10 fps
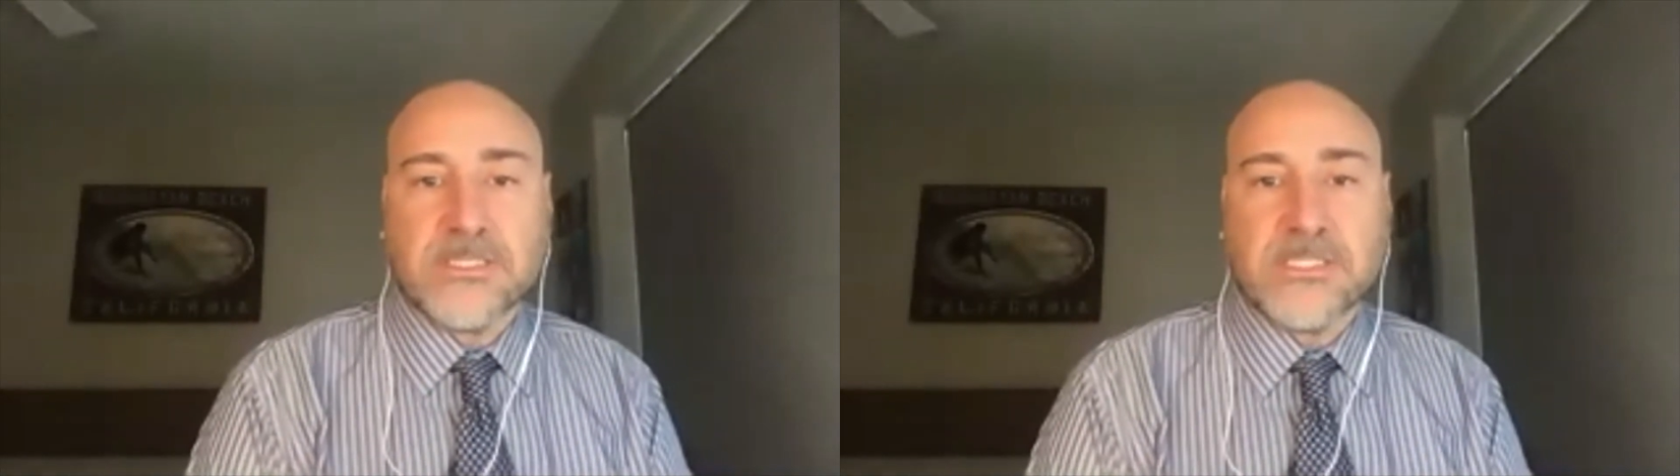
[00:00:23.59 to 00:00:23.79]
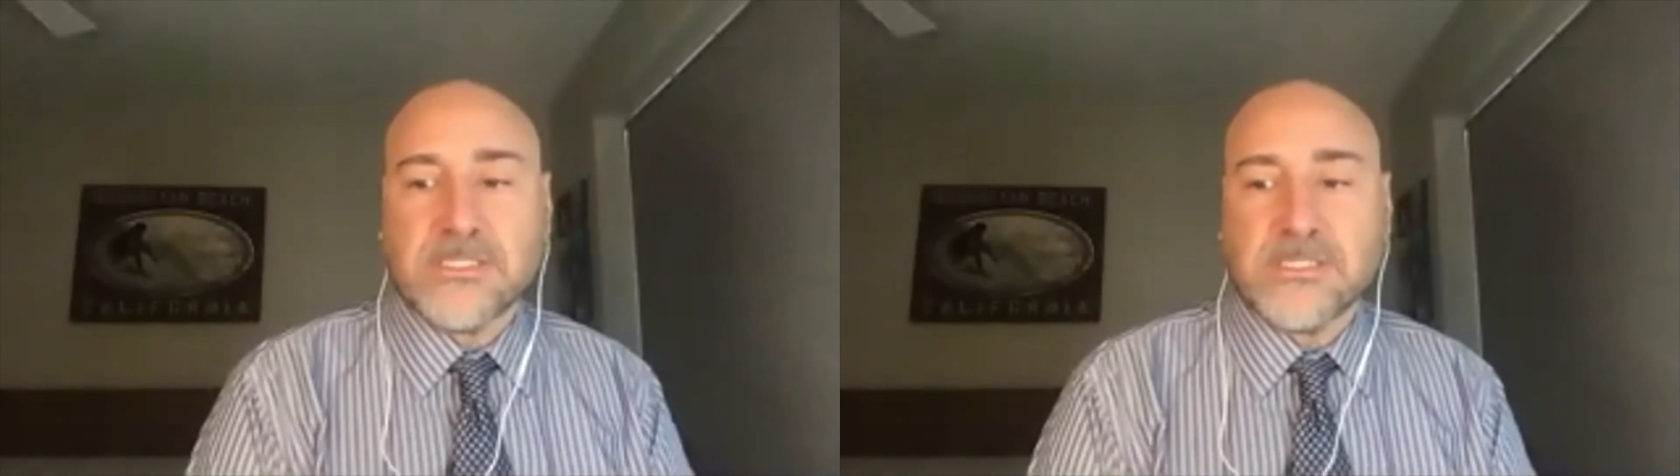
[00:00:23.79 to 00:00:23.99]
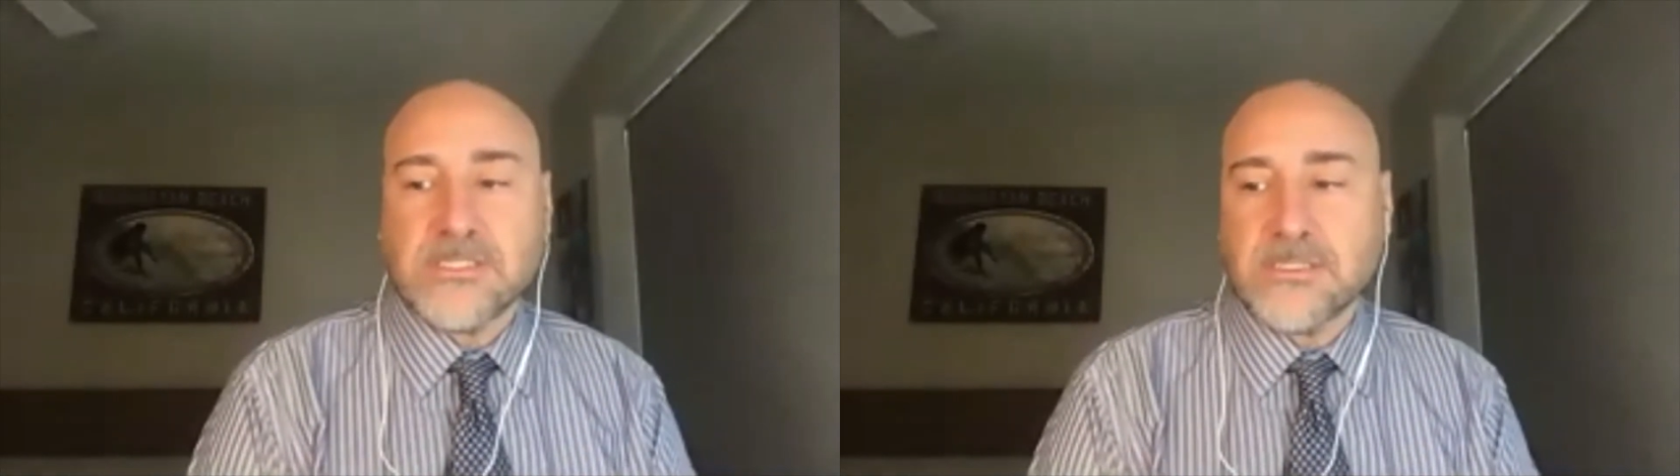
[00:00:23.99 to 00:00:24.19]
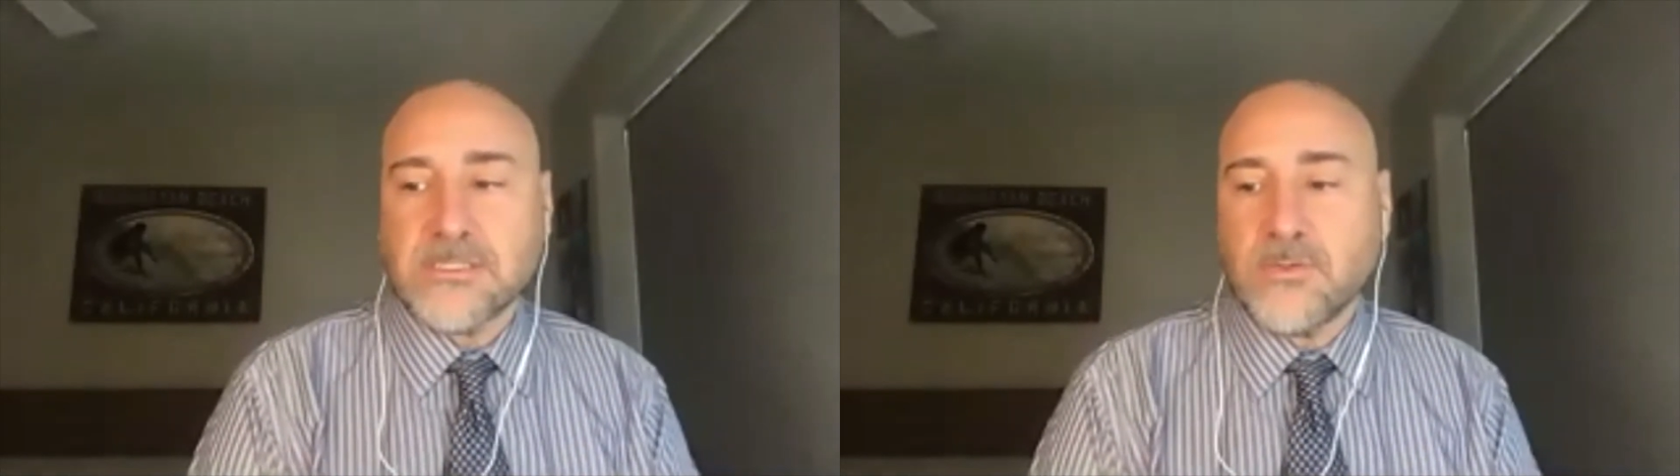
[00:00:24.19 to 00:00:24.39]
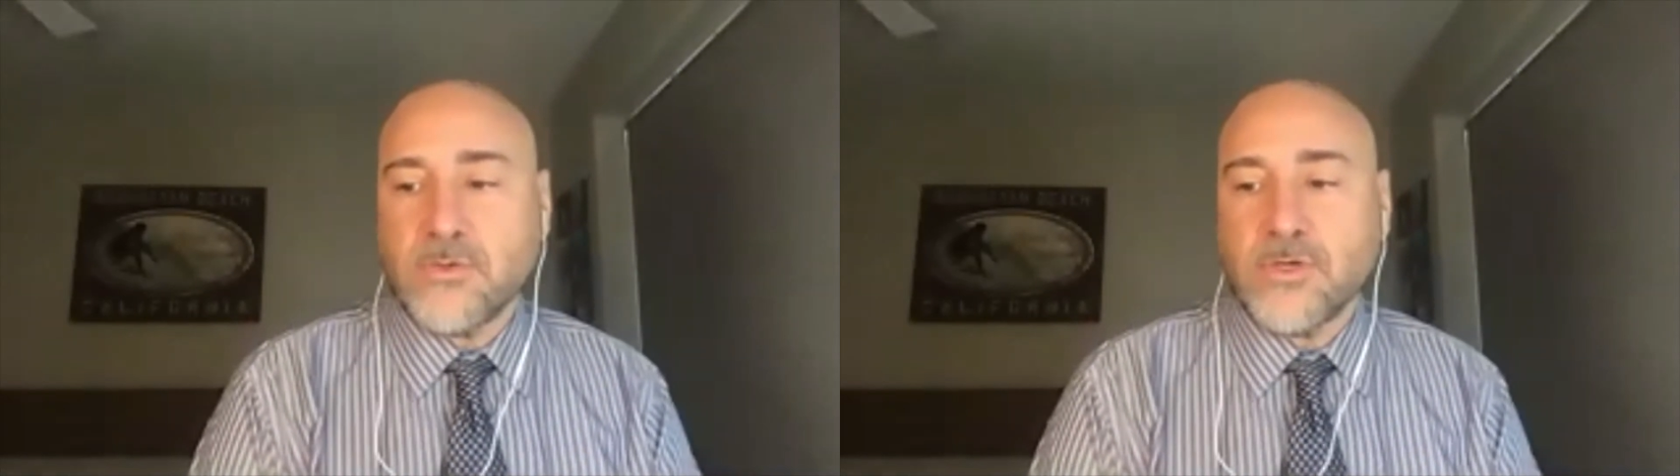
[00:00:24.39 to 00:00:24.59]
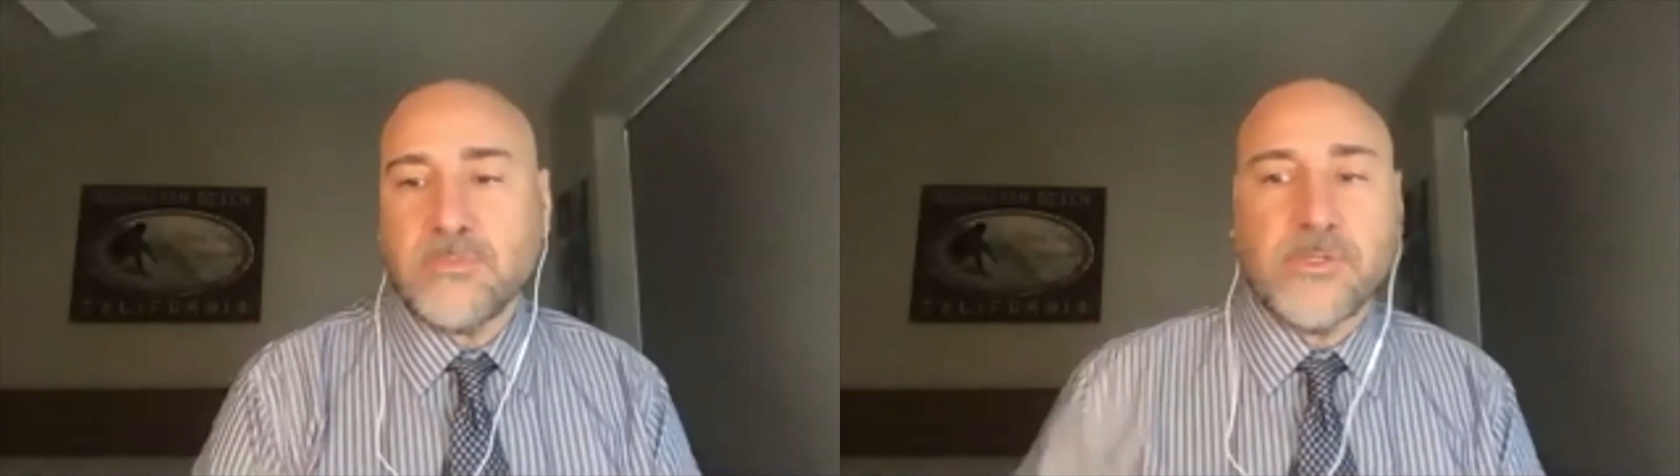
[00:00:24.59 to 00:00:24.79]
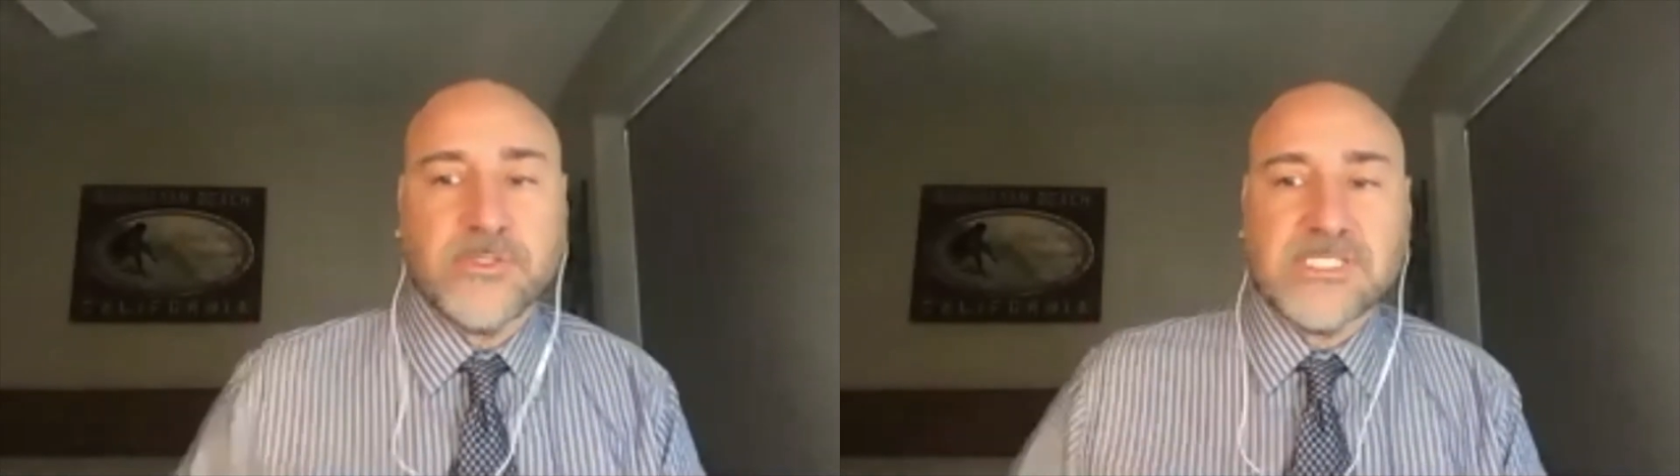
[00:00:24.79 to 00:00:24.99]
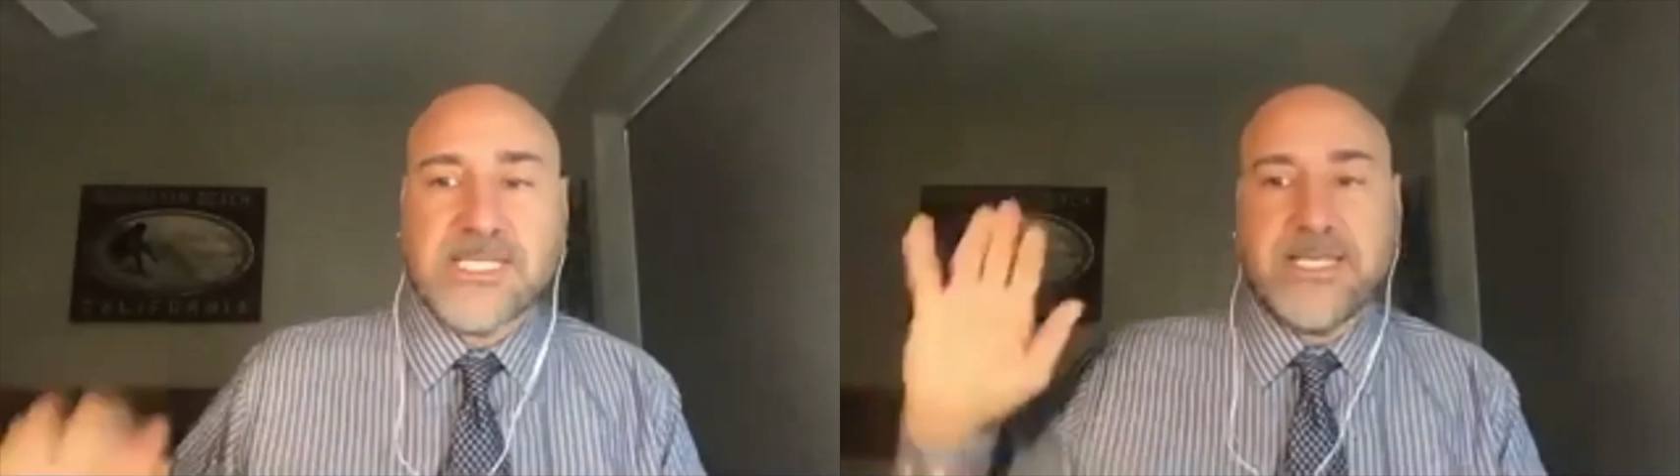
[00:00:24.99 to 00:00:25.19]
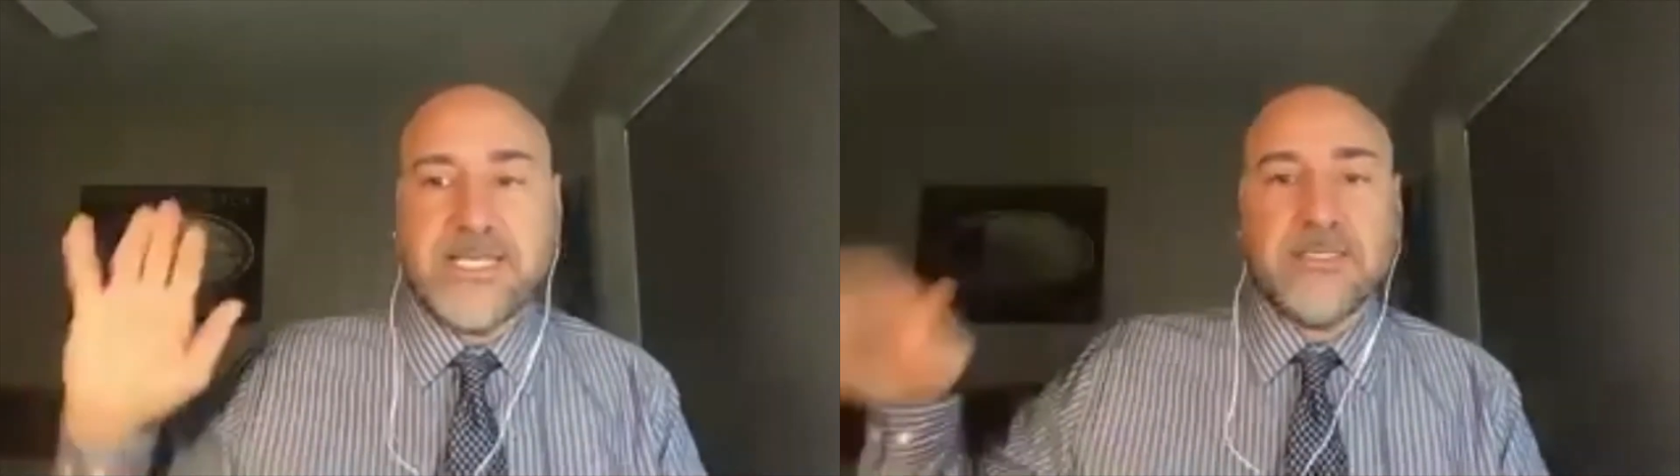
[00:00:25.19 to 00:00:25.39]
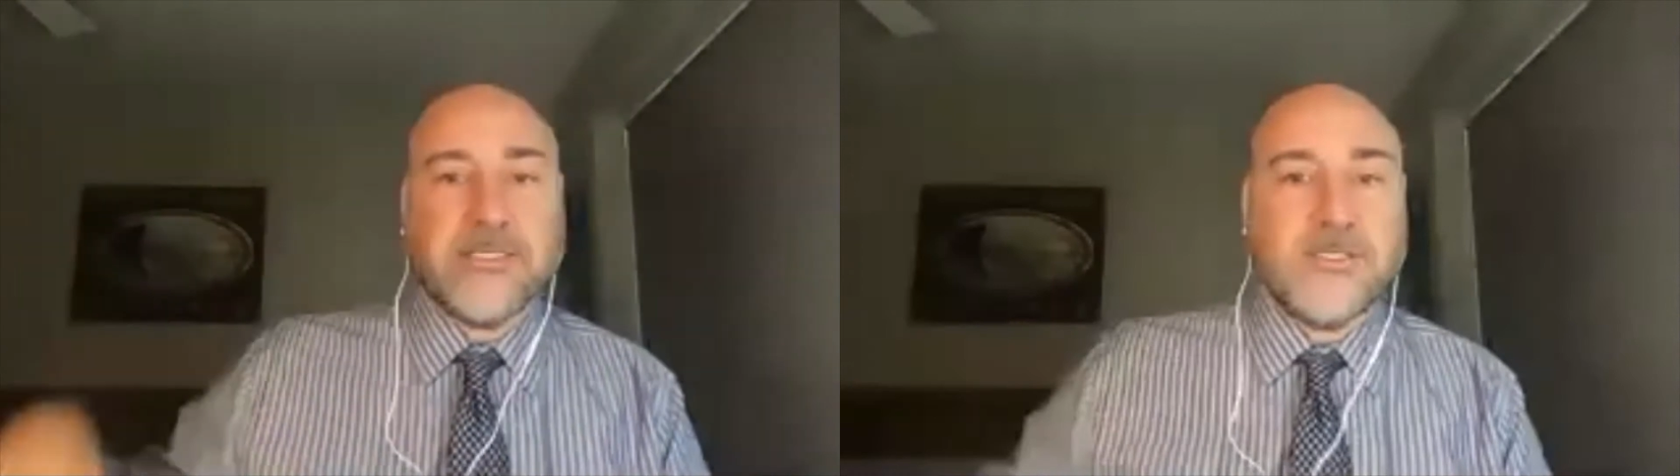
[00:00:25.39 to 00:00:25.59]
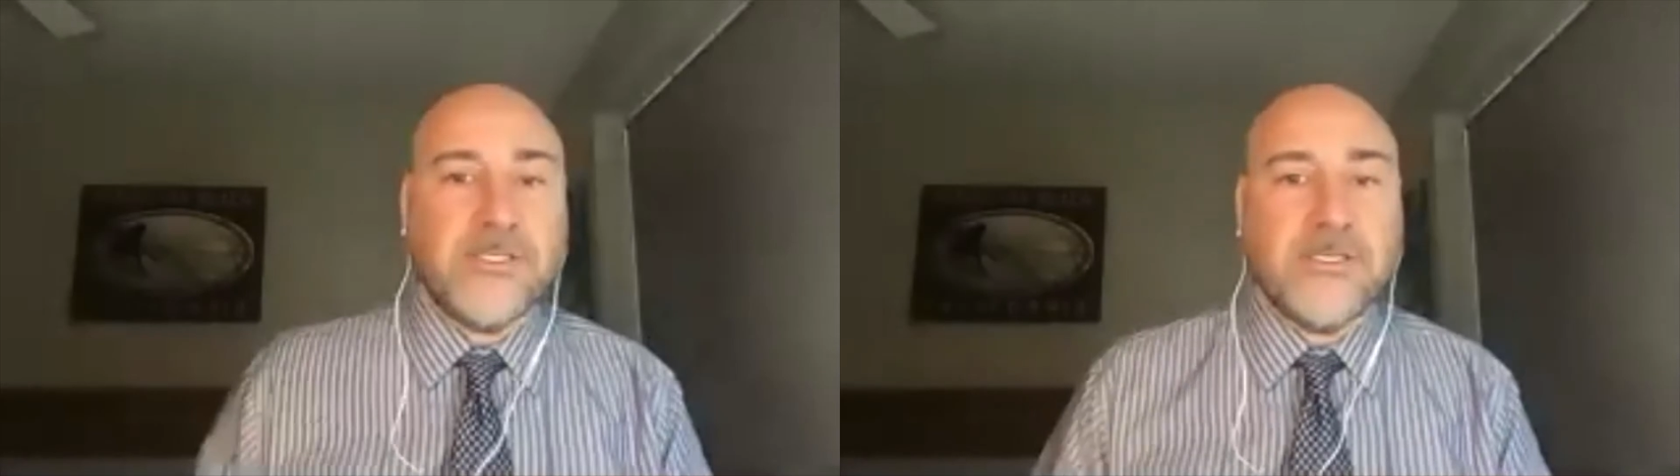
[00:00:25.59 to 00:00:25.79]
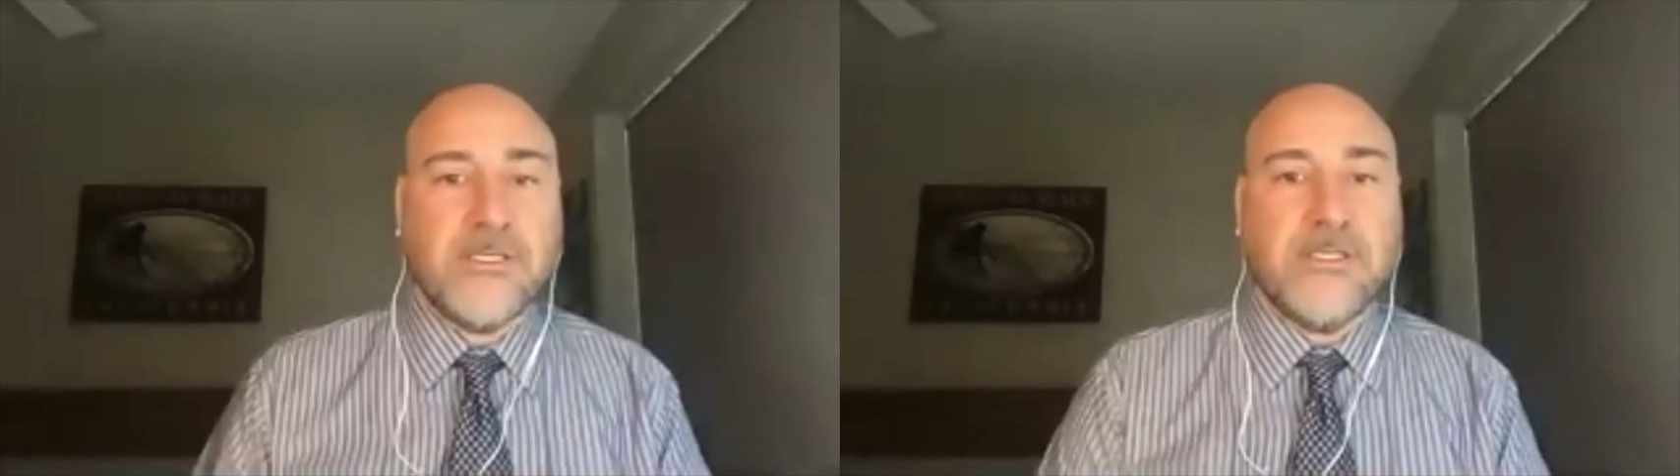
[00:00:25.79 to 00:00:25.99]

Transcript: there's this horrible old saying, like,